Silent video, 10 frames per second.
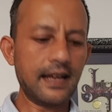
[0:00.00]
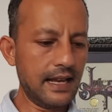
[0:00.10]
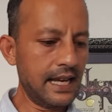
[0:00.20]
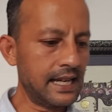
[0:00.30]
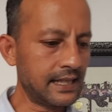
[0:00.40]

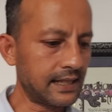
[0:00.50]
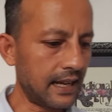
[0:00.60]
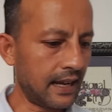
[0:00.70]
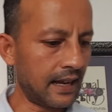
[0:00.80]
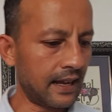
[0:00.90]
is
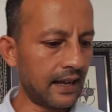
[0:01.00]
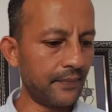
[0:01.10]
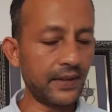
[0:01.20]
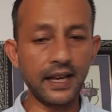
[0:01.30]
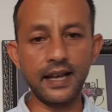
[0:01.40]
a
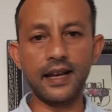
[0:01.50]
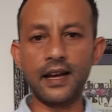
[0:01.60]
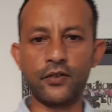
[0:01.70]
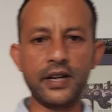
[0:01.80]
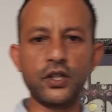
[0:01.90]

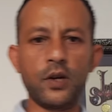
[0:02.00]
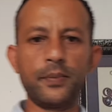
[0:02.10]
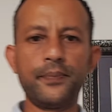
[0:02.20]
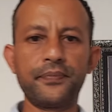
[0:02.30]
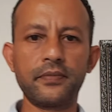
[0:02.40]
great job,
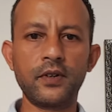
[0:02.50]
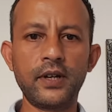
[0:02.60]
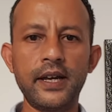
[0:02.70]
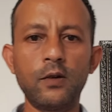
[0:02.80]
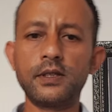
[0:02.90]

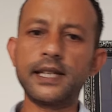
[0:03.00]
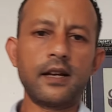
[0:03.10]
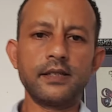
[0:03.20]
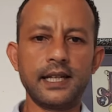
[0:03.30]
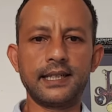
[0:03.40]
okay, or
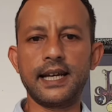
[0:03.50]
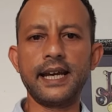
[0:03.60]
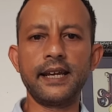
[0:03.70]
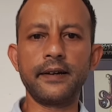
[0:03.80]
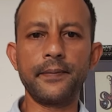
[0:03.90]
sounds exciting.